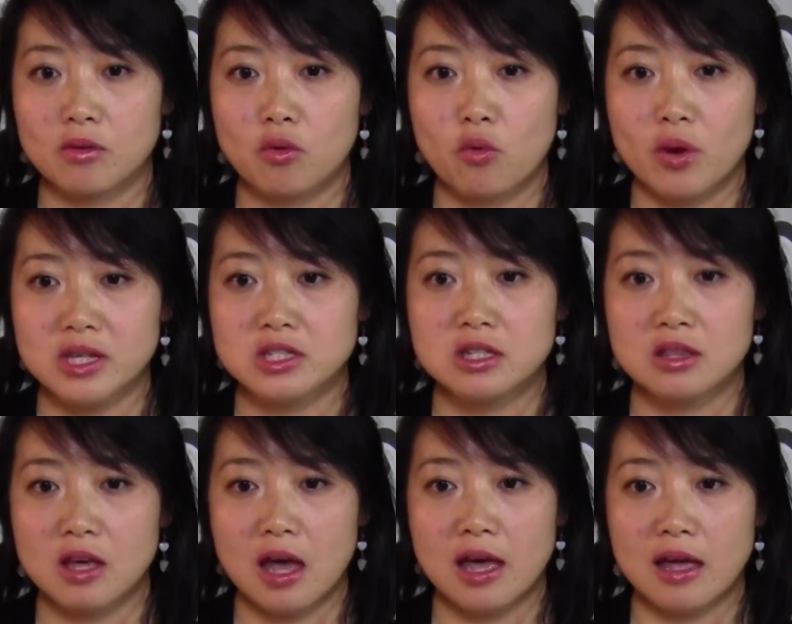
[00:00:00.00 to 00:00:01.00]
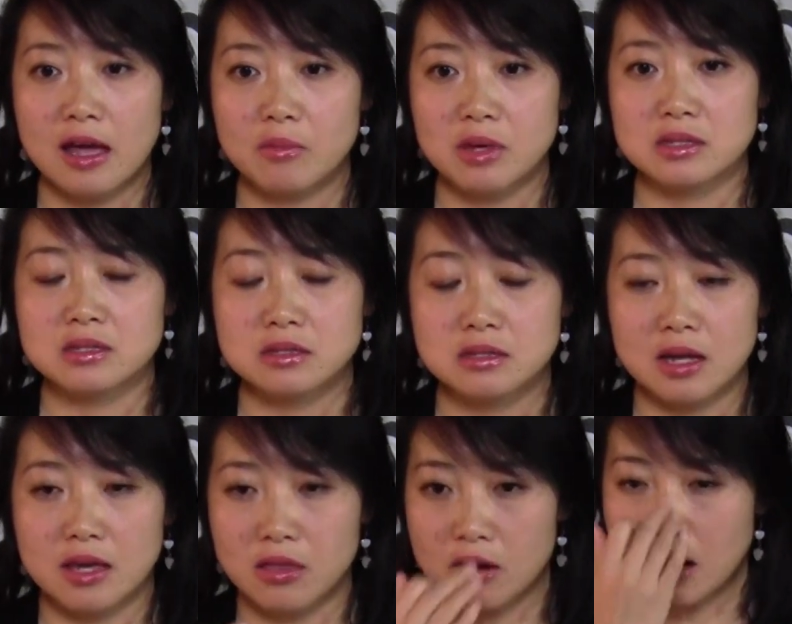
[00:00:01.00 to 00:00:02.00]
question the I am and
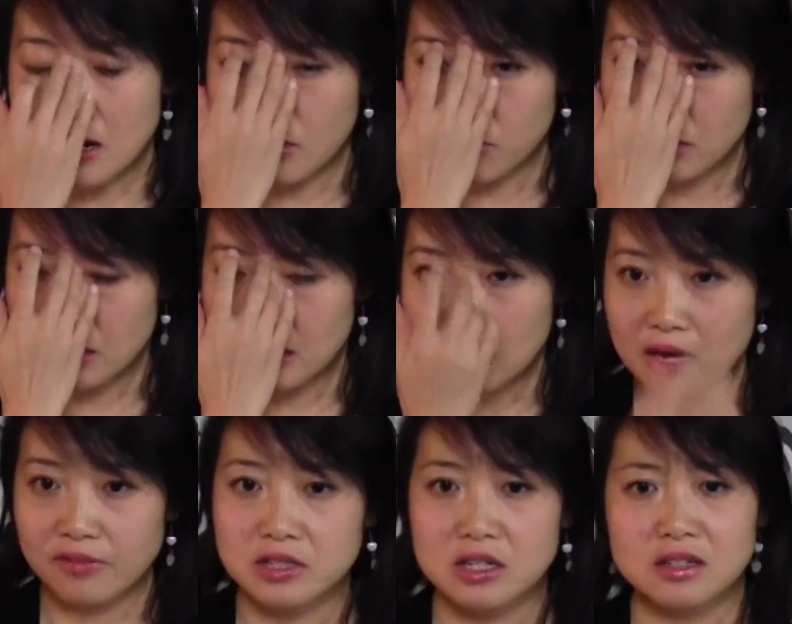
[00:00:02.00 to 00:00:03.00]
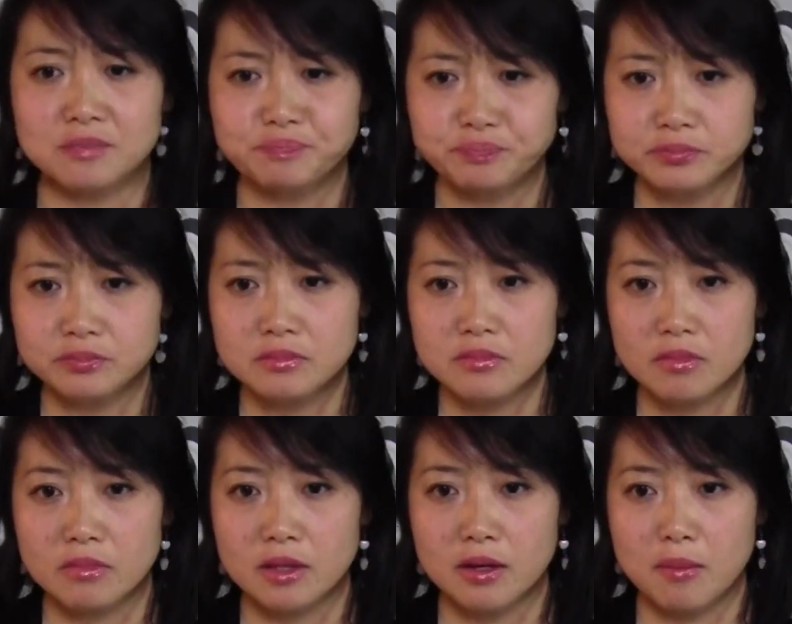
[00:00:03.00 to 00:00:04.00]
stay there. And I really loved it.
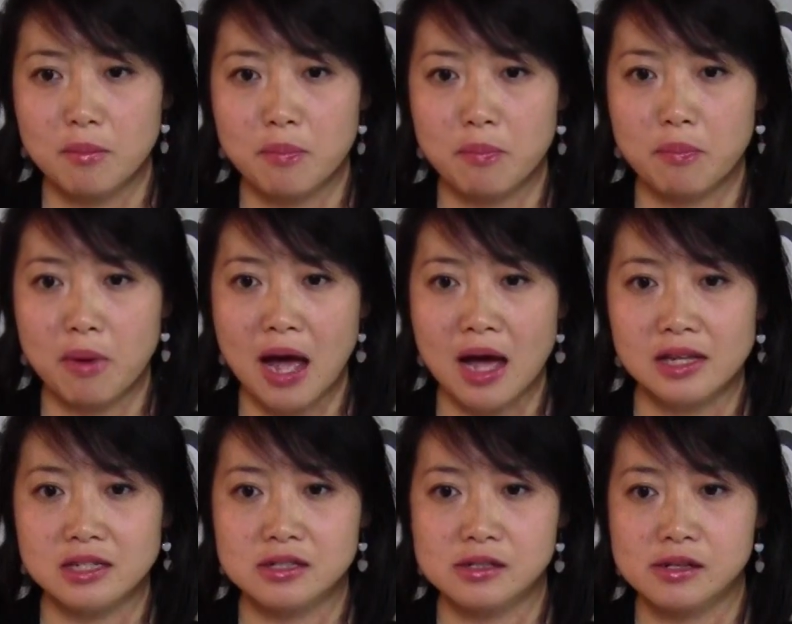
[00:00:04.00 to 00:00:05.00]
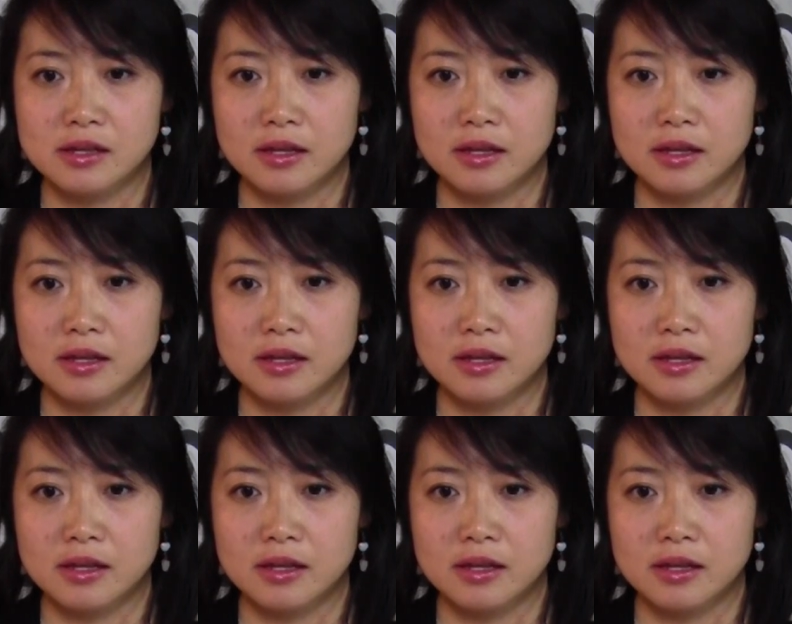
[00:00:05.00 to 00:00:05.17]
But